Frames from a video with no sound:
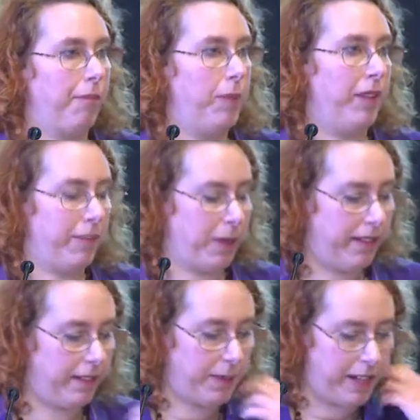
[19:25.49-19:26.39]
women's
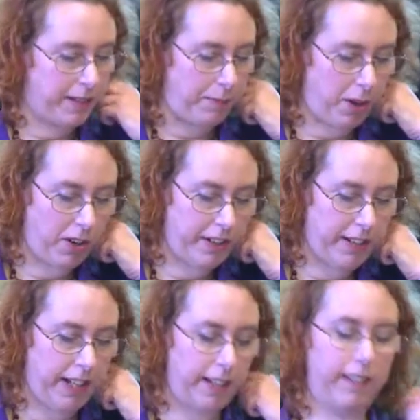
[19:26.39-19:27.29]
participation in
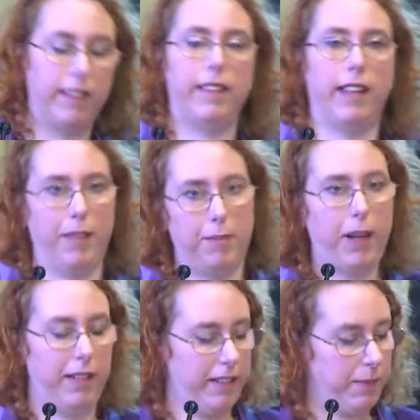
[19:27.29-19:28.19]
politics, the
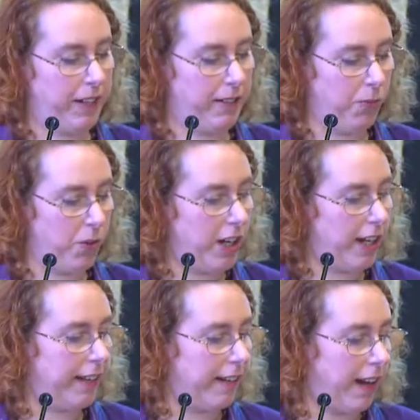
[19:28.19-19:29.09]
participation in
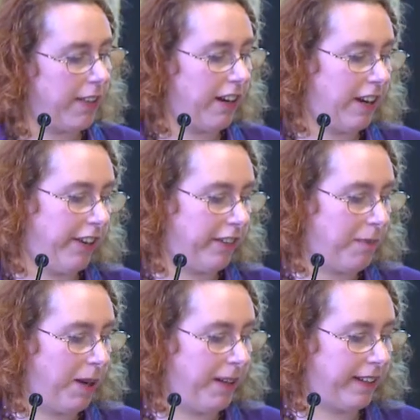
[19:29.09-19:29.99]
work and in other areas of
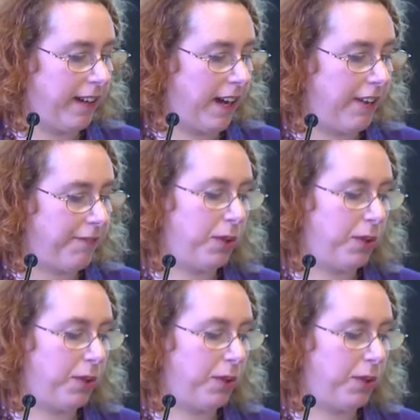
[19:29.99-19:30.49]
public life,